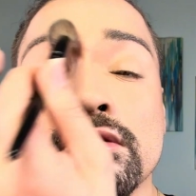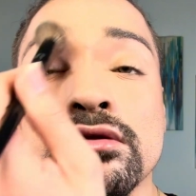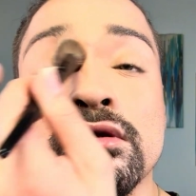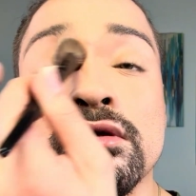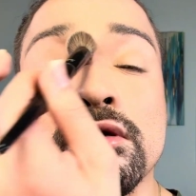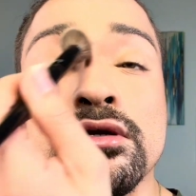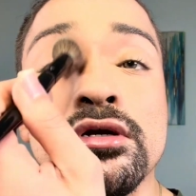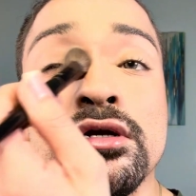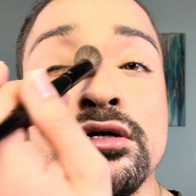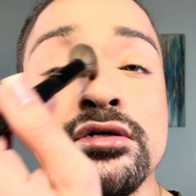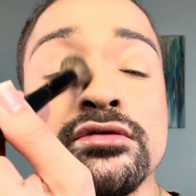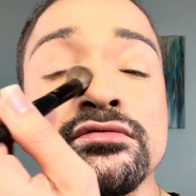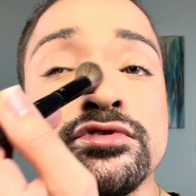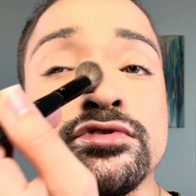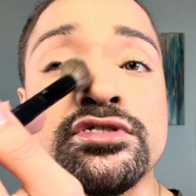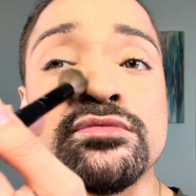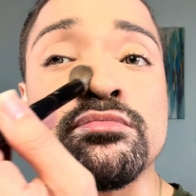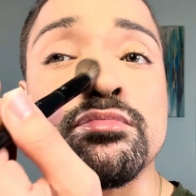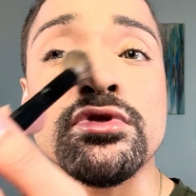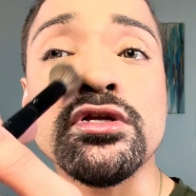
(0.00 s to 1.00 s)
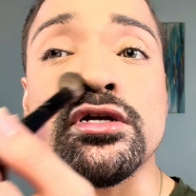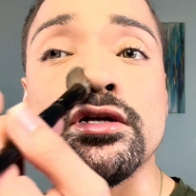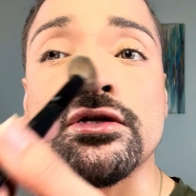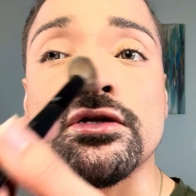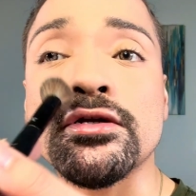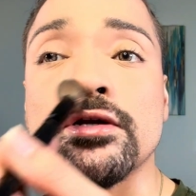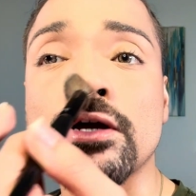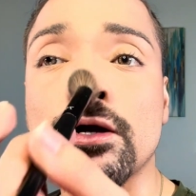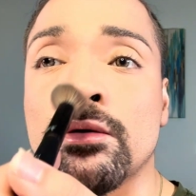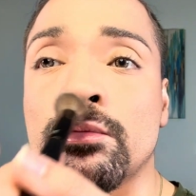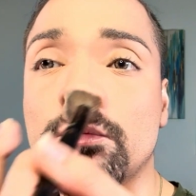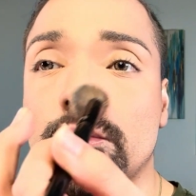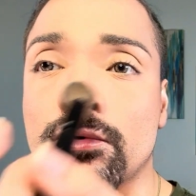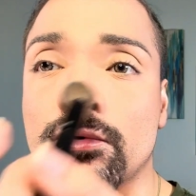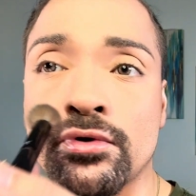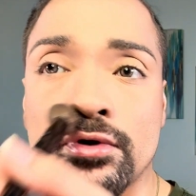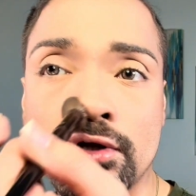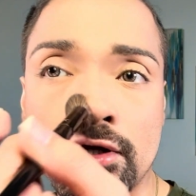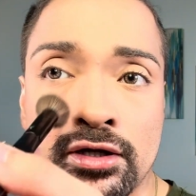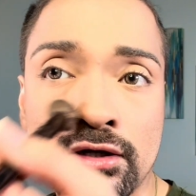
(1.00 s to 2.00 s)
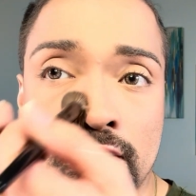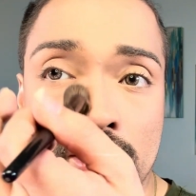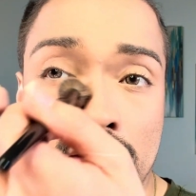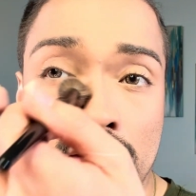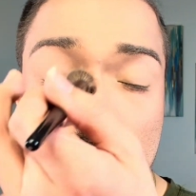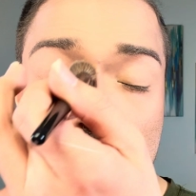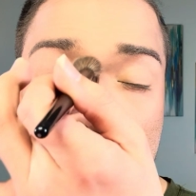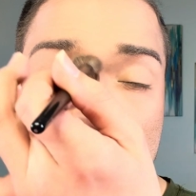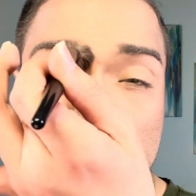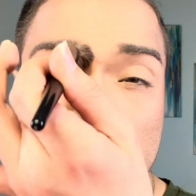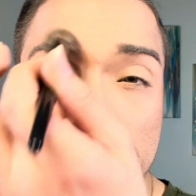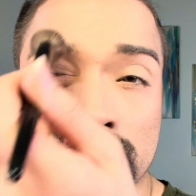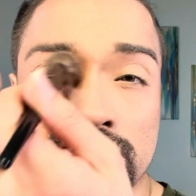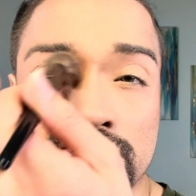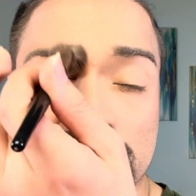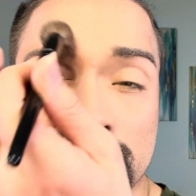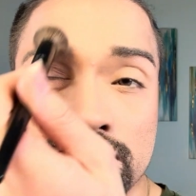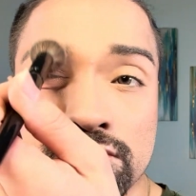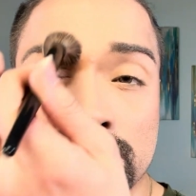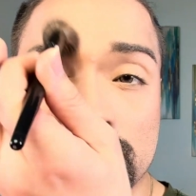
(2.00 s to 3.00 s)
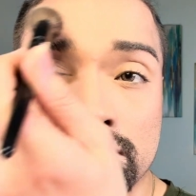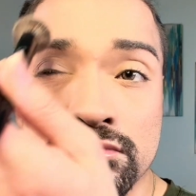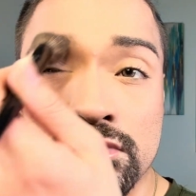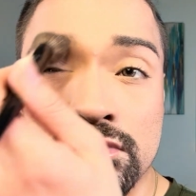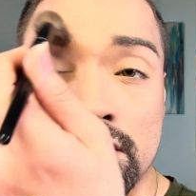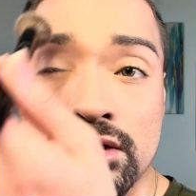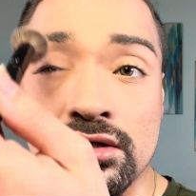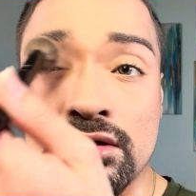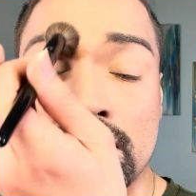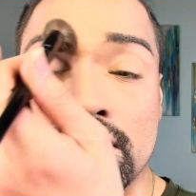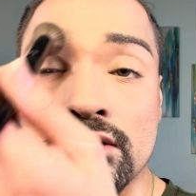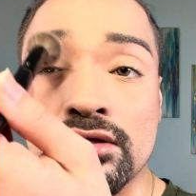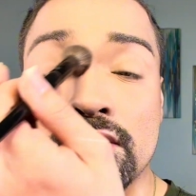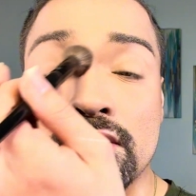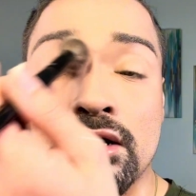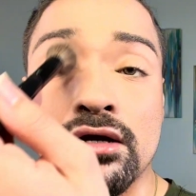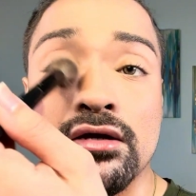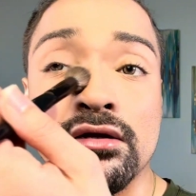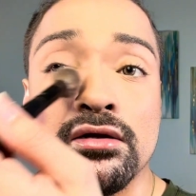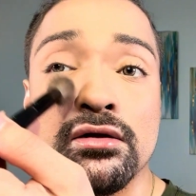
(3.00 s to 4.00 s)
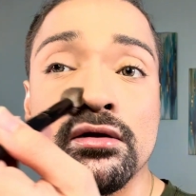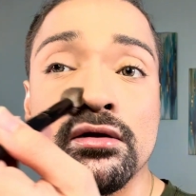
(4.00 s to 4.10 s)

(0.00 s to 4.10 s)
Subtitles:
And I kind of just blend it upward and out, kind of like that.